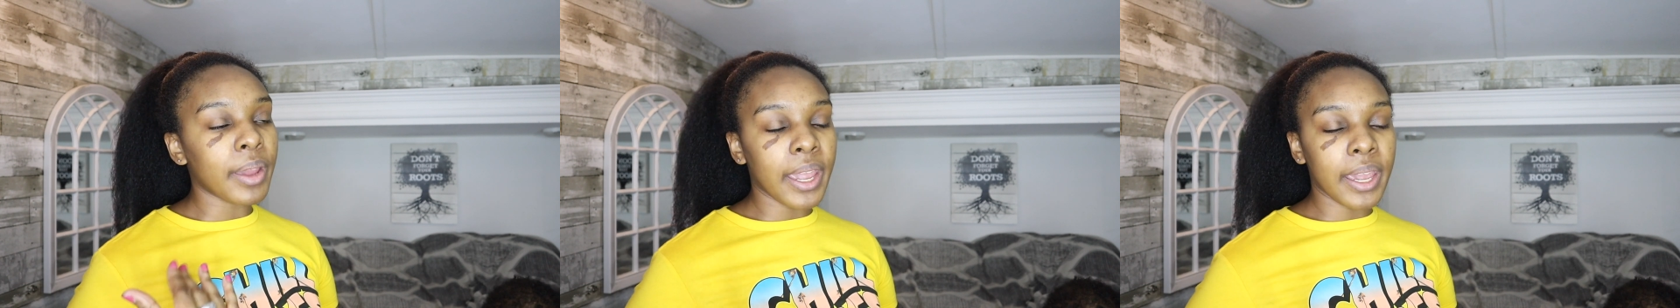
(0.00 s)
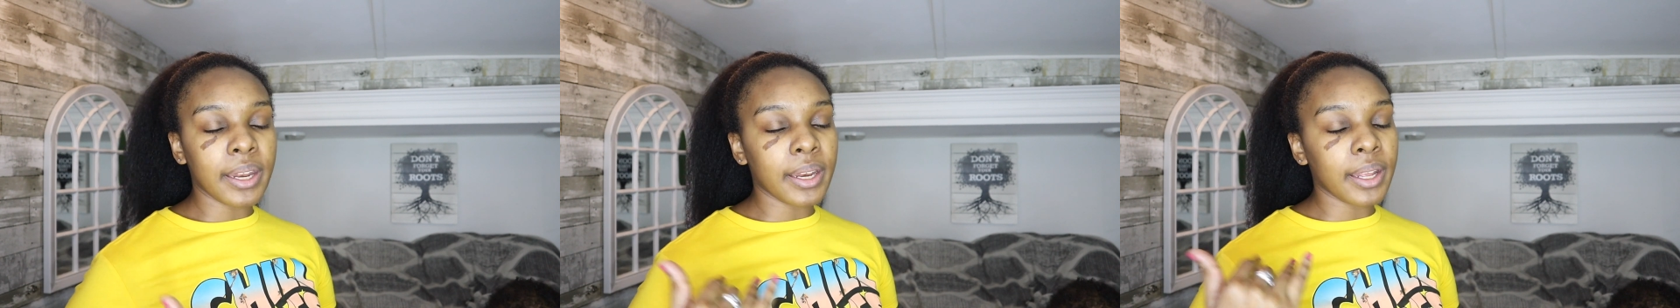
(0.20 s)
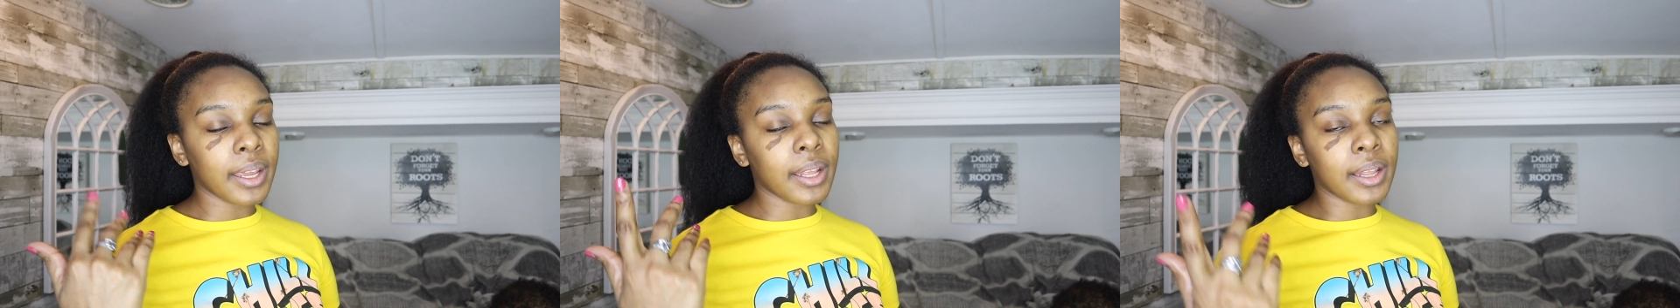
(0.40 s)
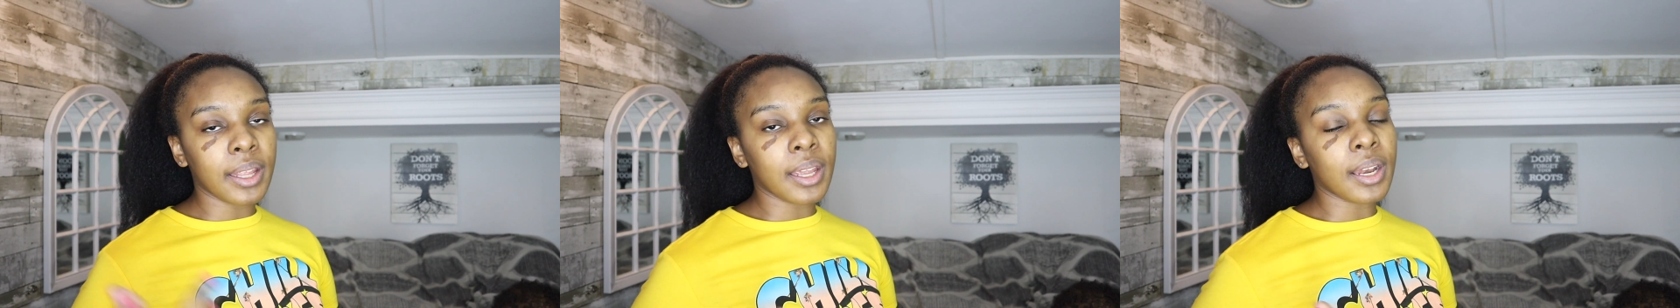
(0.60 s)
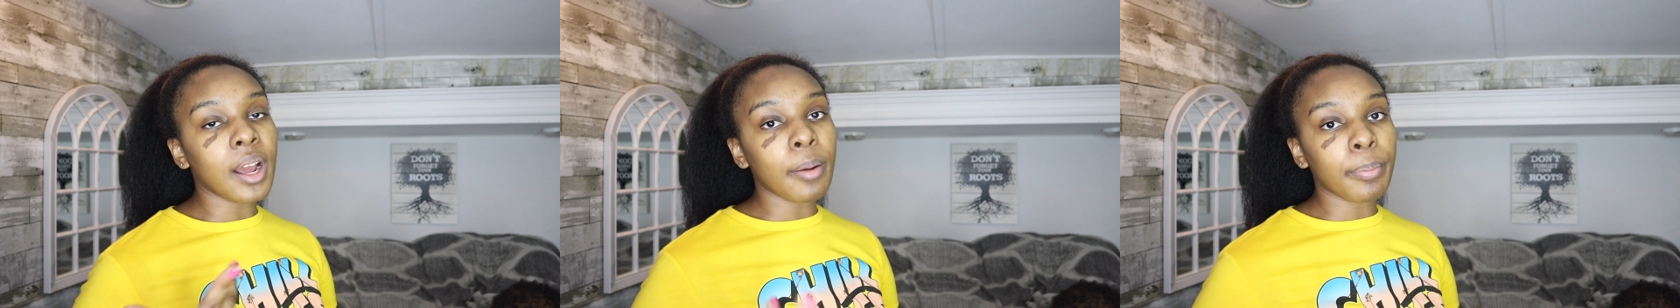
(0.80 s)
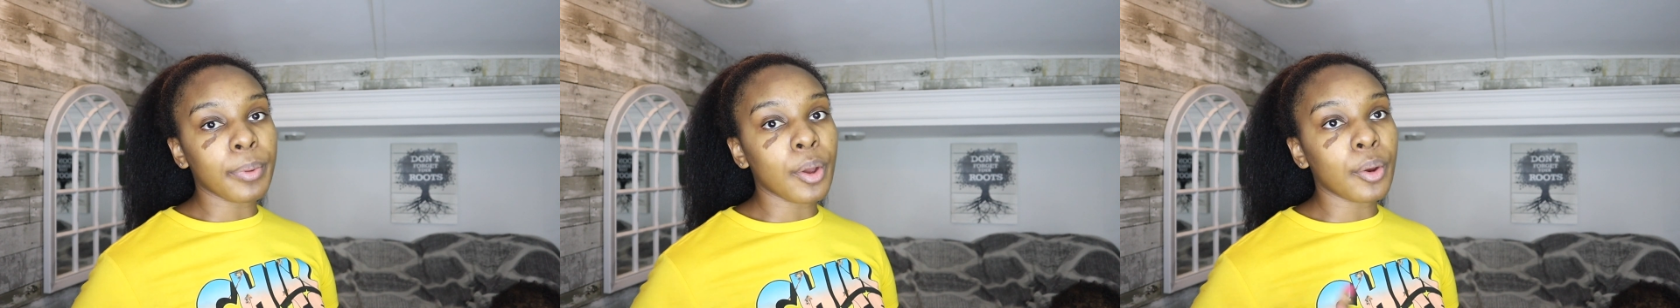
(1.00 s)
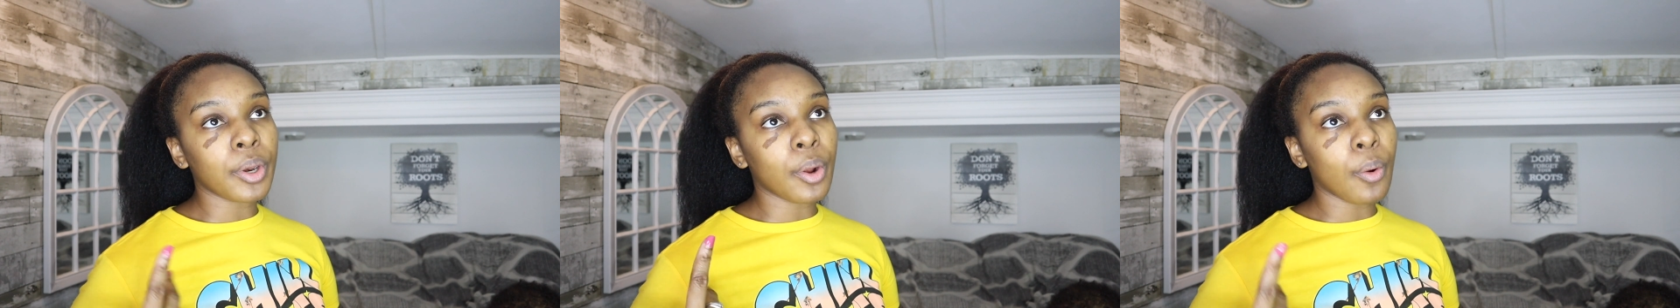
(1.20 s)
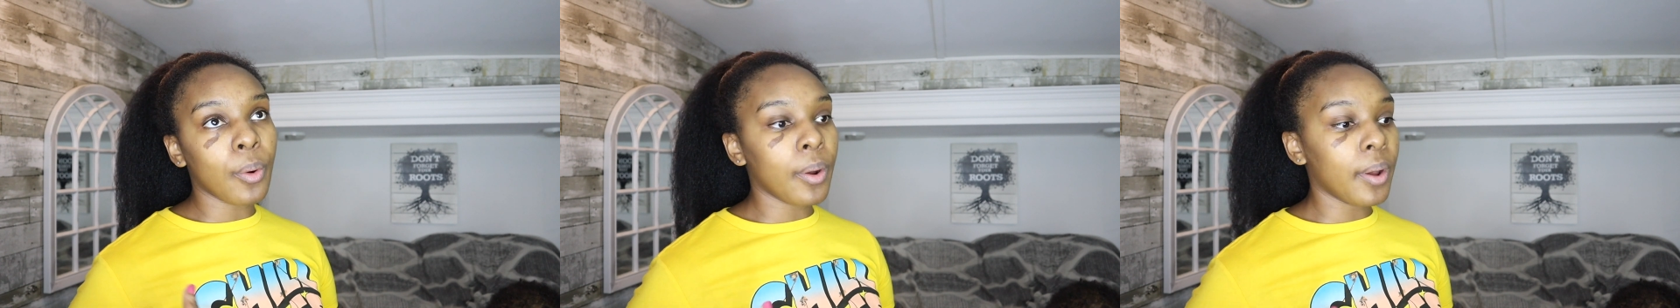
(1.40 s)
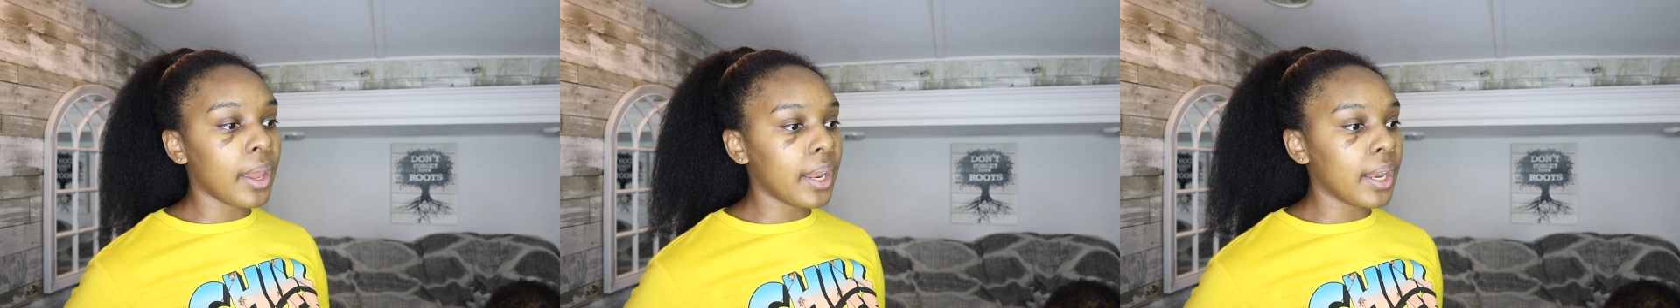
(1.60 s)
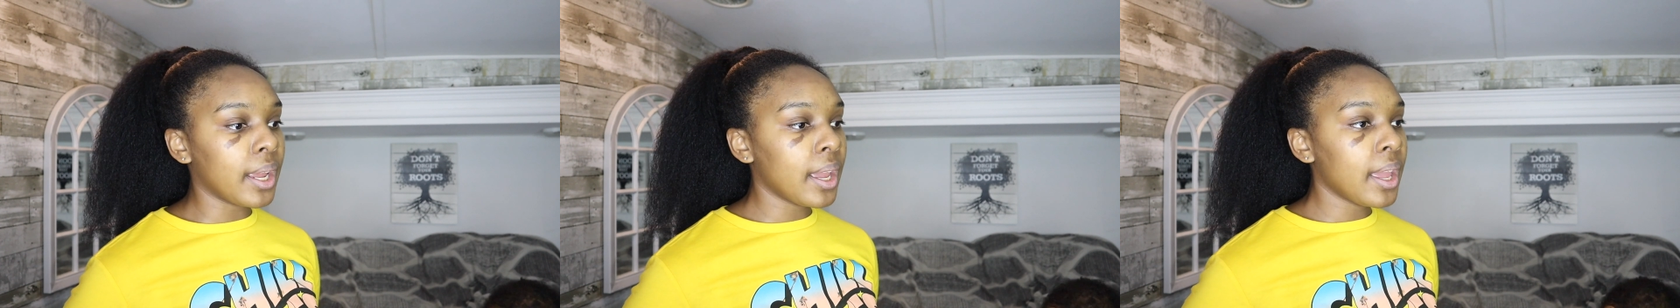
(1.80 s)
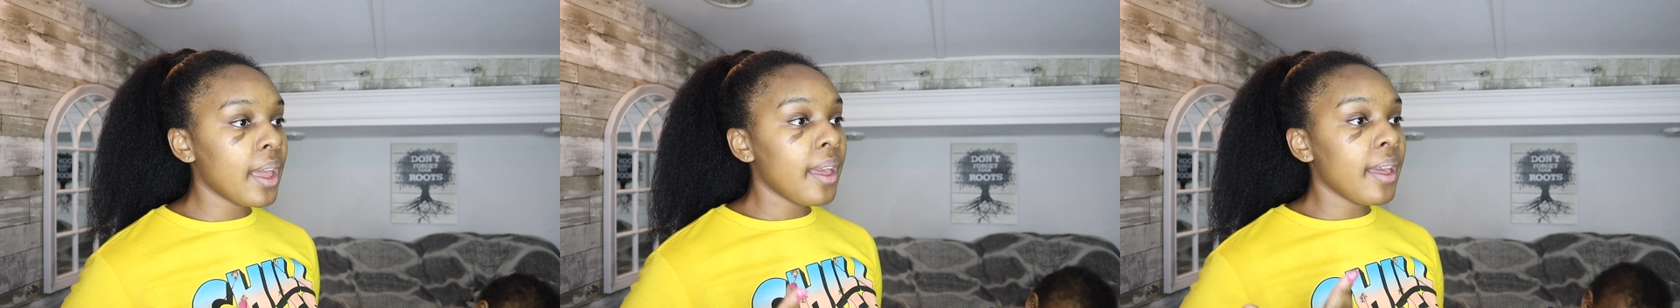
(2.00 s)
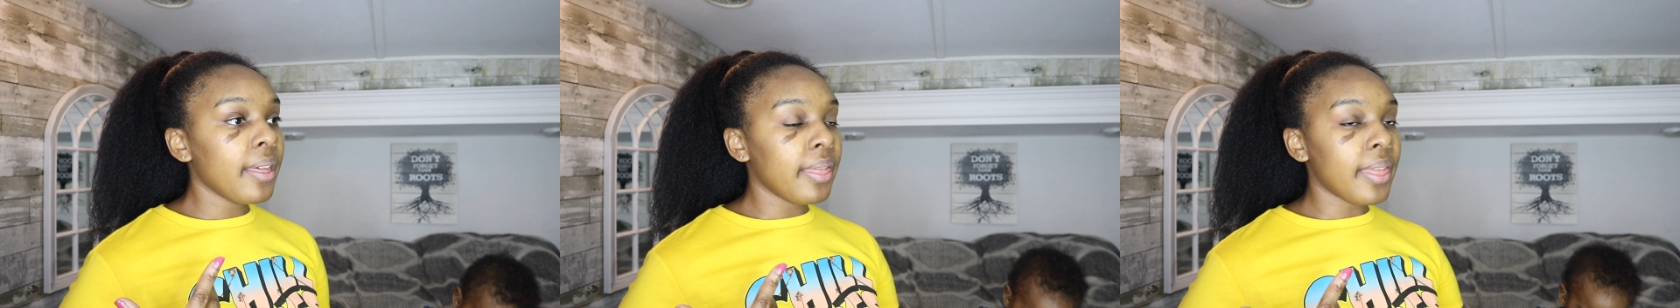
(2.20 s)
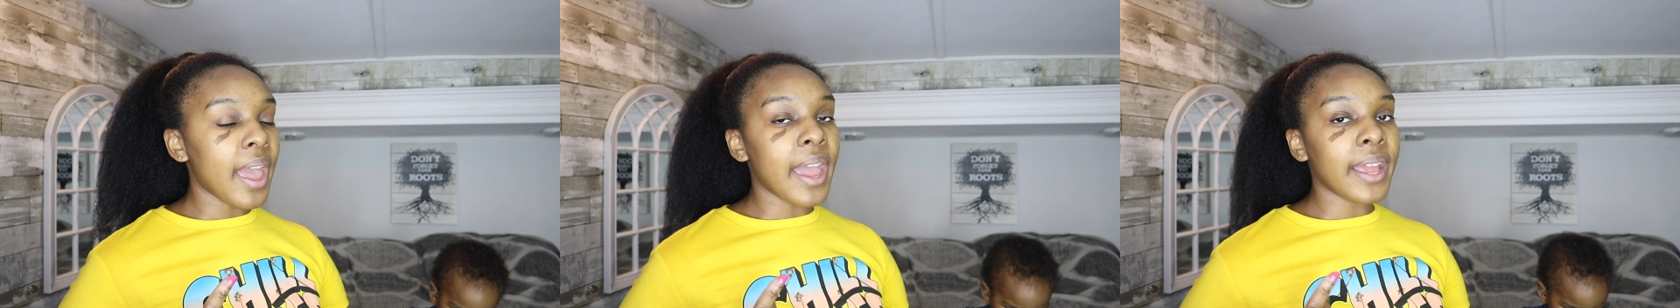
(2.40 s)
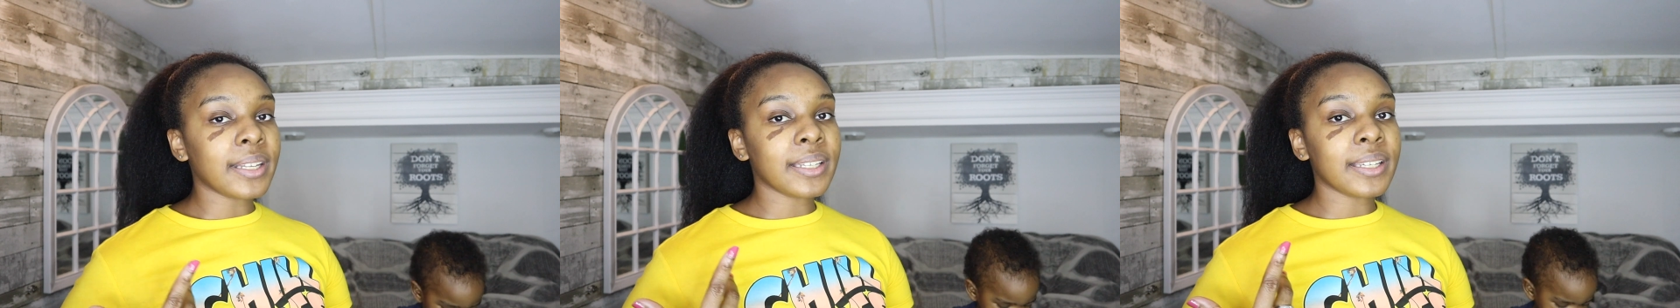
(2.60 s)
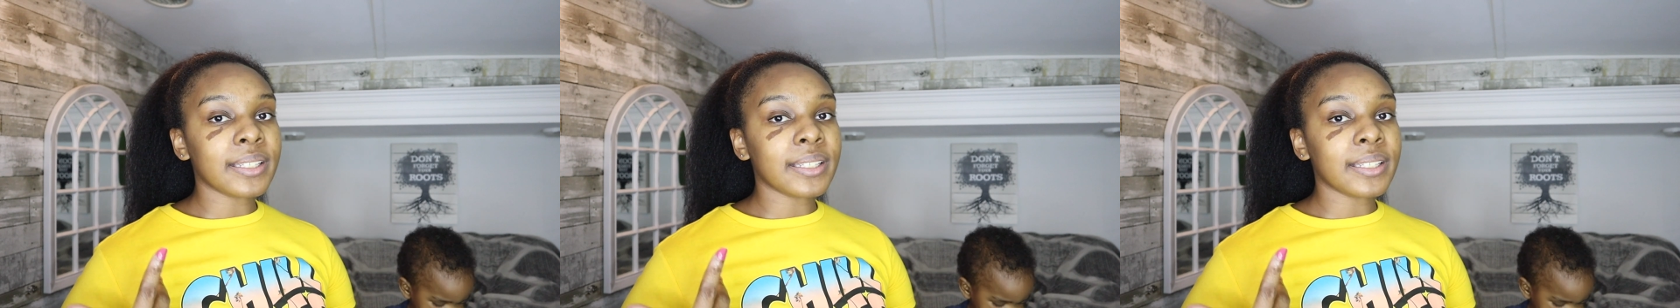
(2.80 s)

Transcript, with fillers: edit it and then upload it on that